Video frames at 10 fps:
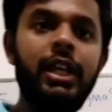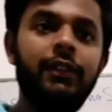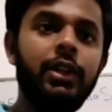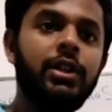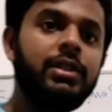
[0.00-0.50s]

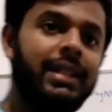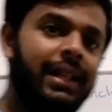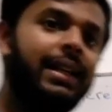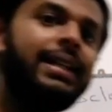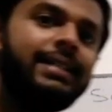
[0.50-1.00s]
even though
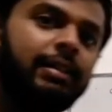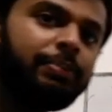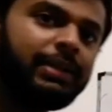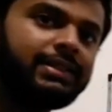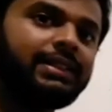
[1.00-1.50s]
sclerites
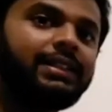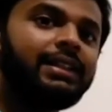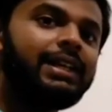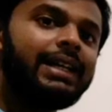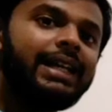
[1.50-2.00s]
are
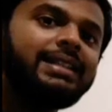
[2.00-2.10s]
present,